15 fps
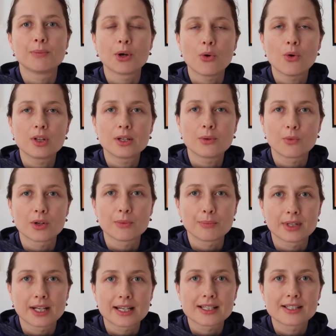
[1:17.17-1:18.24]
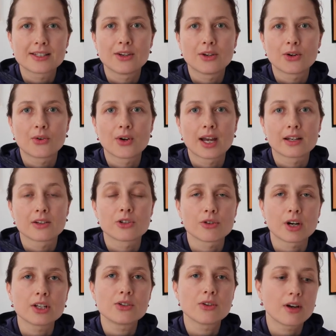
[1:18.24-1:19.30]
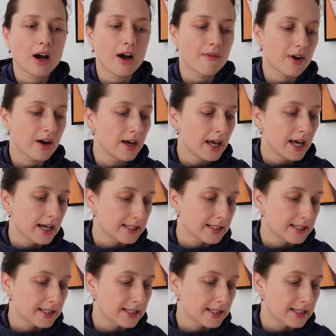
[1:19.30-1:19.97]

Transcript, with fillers: be all in one place you know and I try to cover